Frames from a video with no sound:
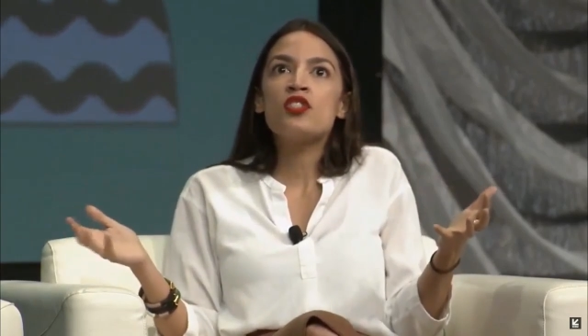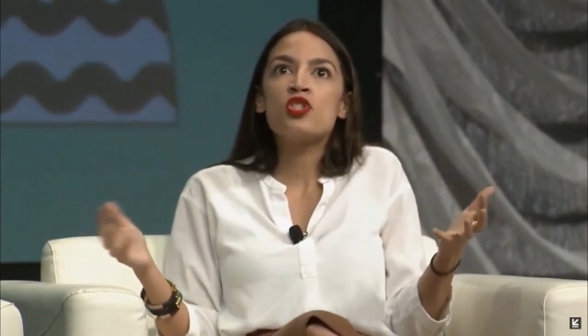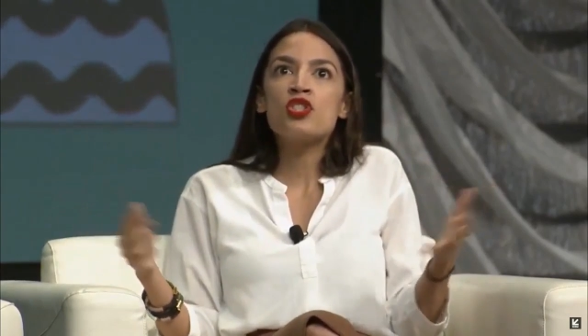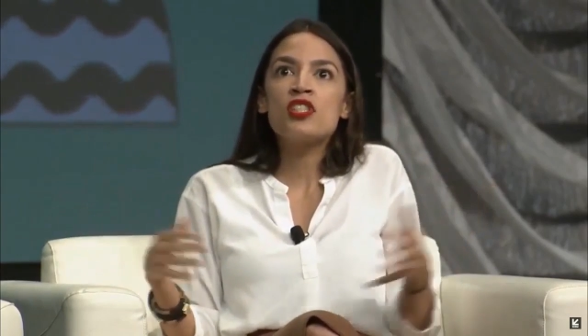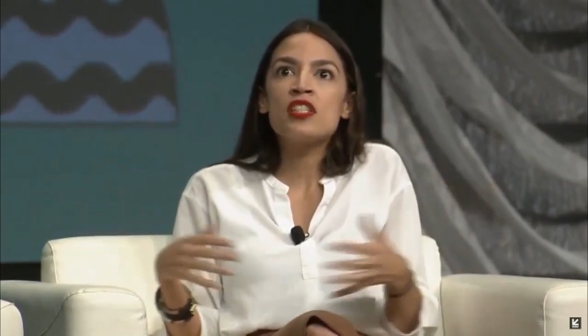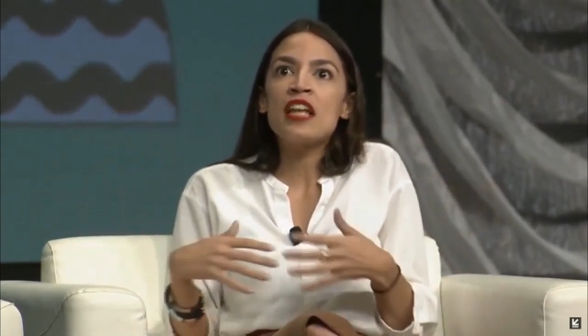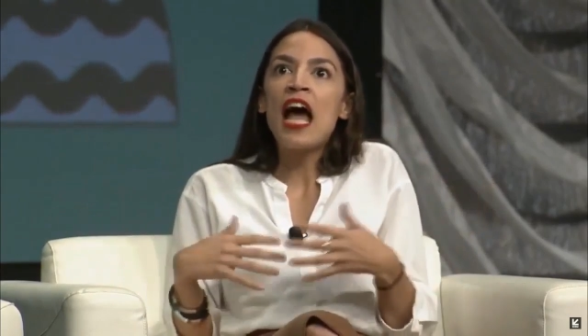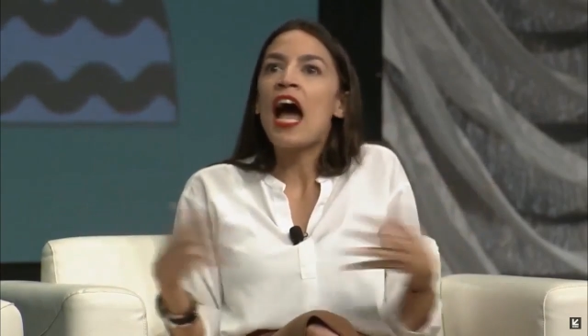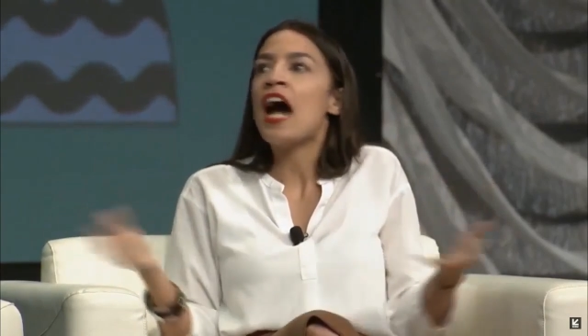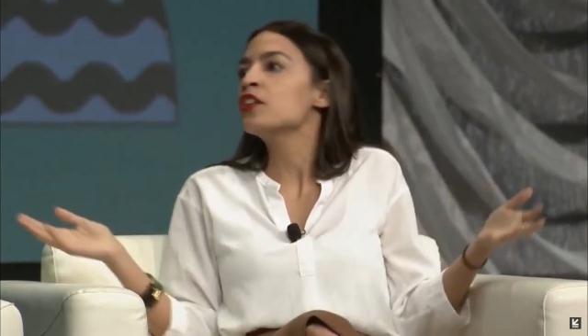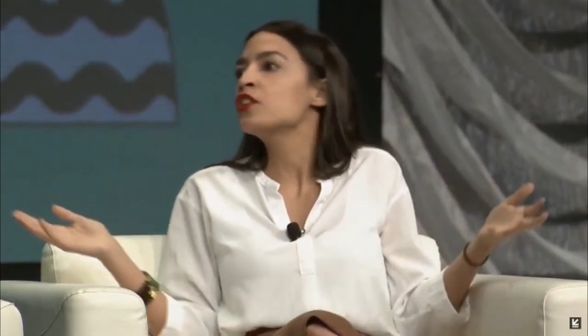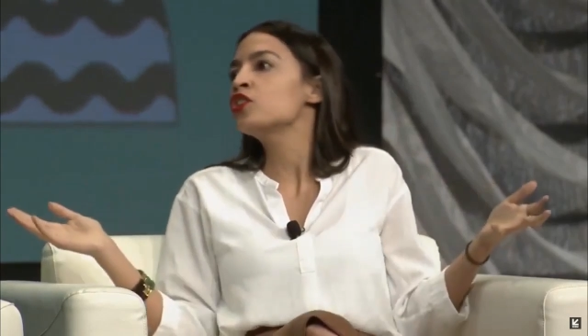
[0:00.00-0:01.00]
it's just an
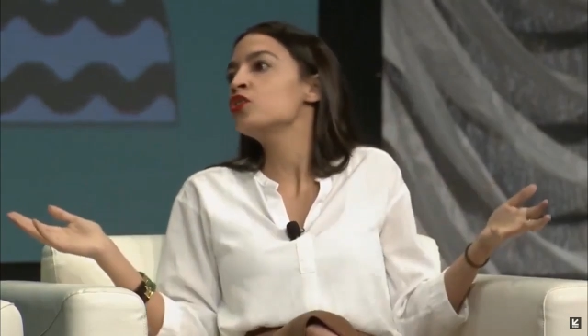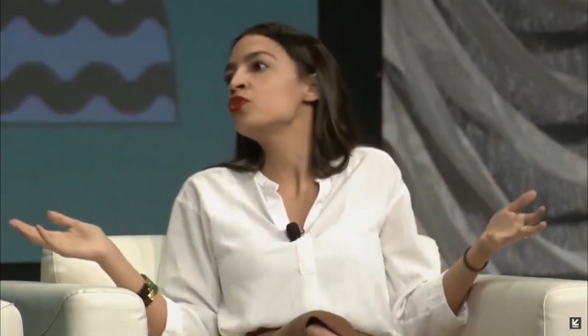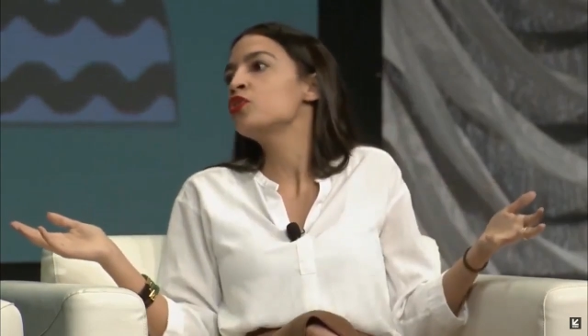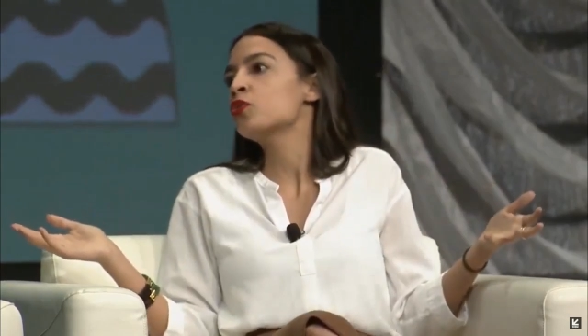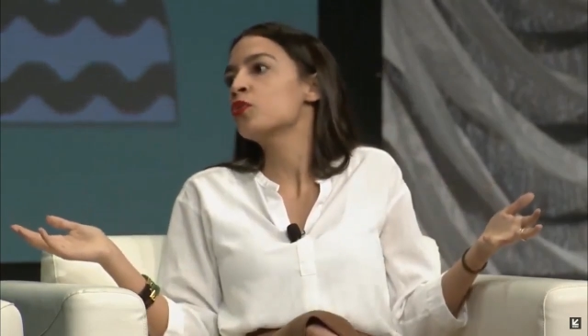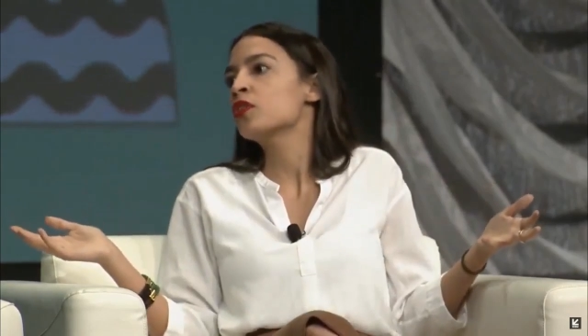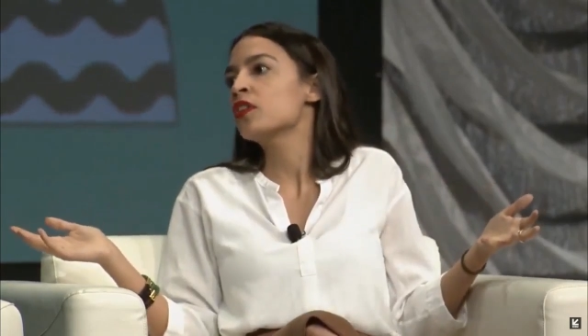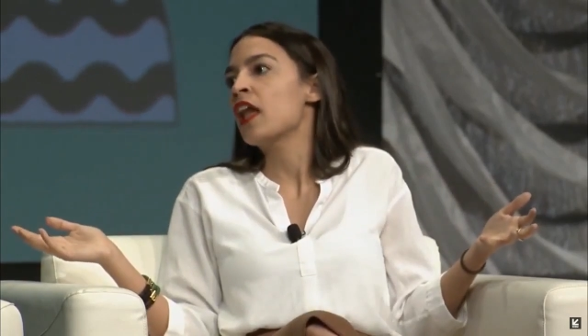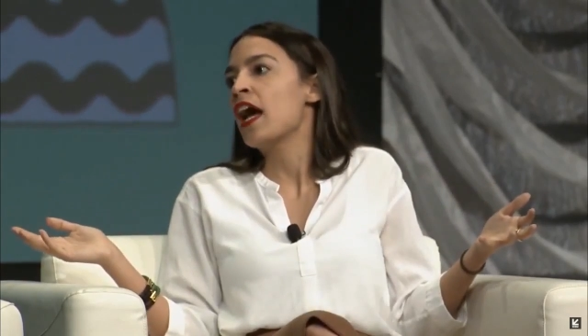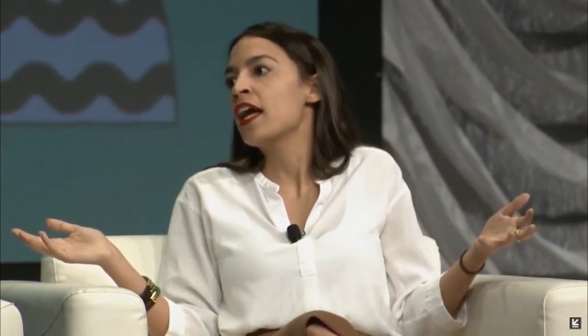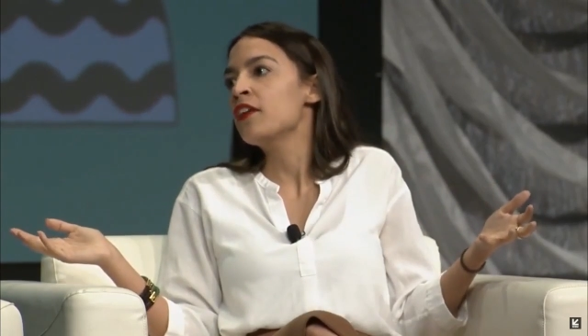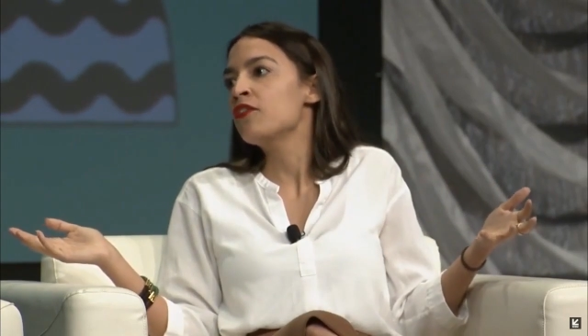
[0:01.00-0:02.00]
attitude toward
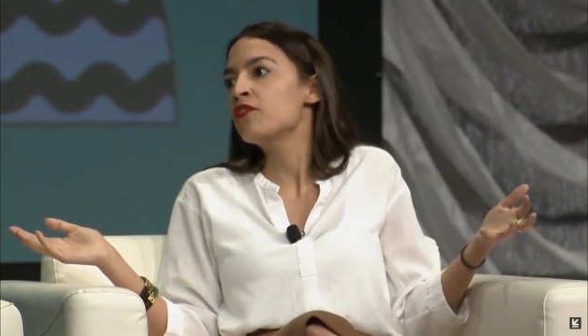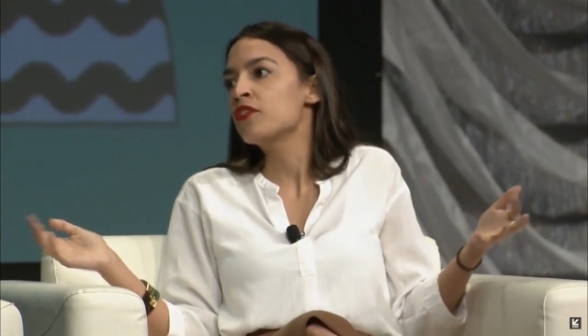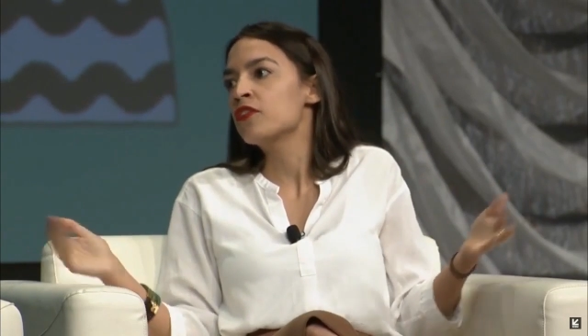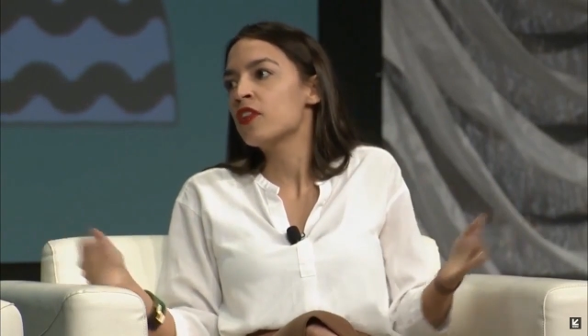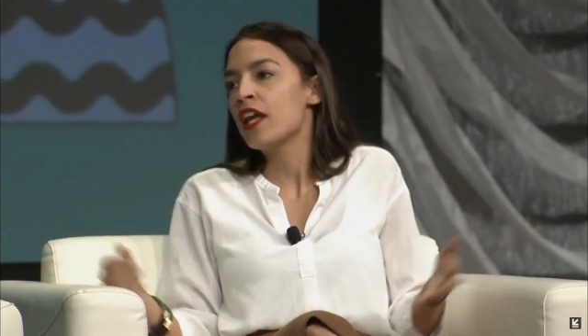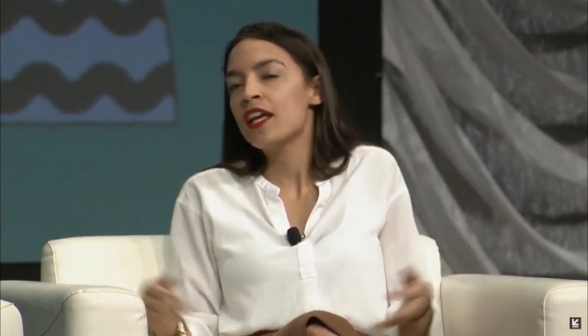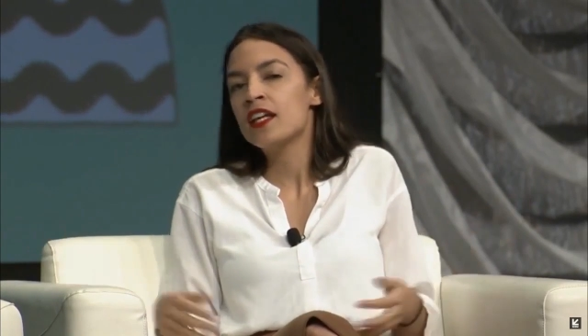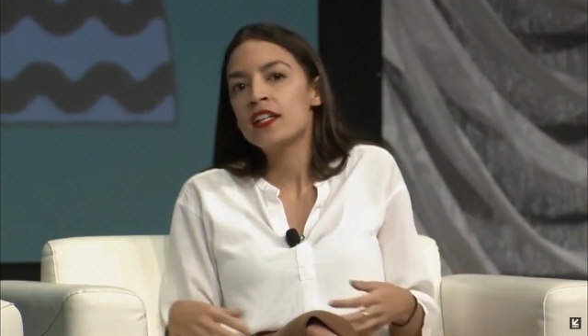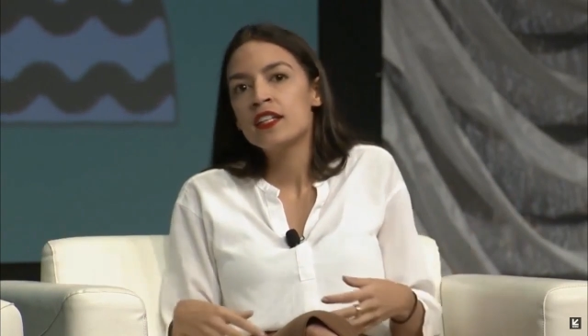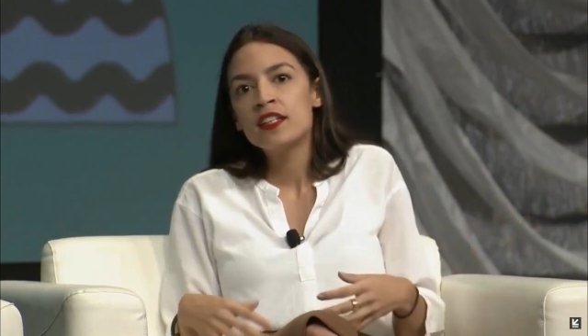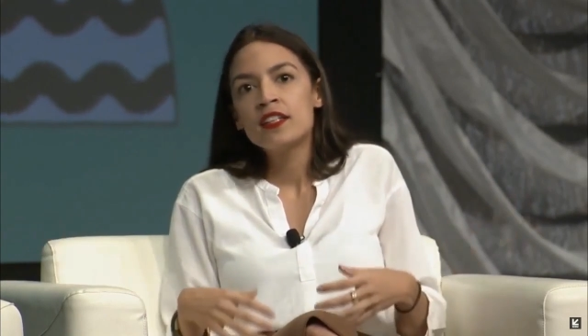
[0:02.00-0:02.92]
life of like,